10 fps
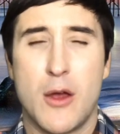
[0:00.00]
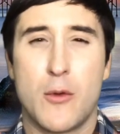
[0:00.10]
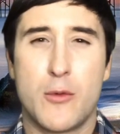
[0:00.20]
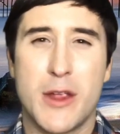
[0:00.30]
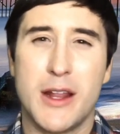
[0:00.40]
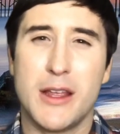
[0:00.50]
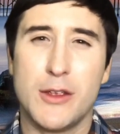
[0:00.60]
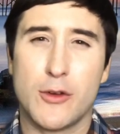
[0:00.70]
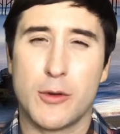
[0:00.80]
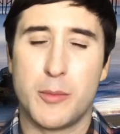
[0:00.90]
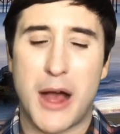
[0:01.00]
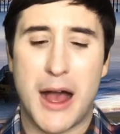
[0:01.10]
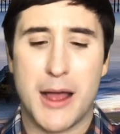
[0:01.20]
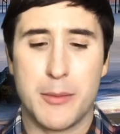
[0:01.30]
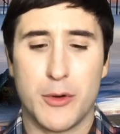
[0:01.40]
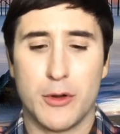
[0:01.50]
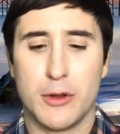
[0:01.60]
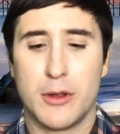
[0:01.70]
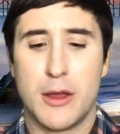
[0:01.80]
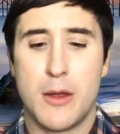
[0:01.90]
Reading your
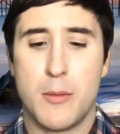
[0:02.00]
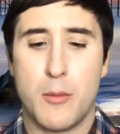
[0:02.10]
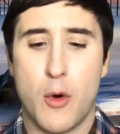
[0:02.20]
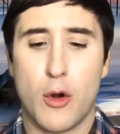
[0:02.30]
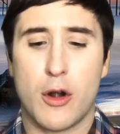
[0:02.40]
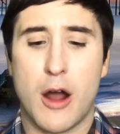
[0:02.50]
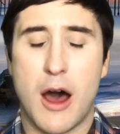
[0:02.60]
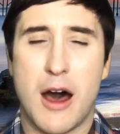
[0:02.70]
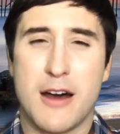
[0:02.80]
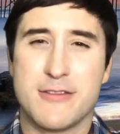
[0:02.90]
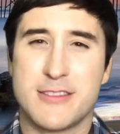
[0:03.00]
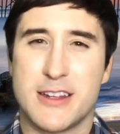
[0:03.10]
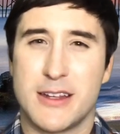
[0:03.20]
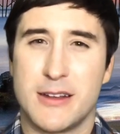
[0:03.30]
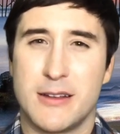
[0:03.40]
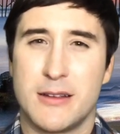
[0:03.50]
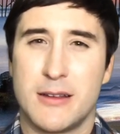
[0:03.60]
Bible more often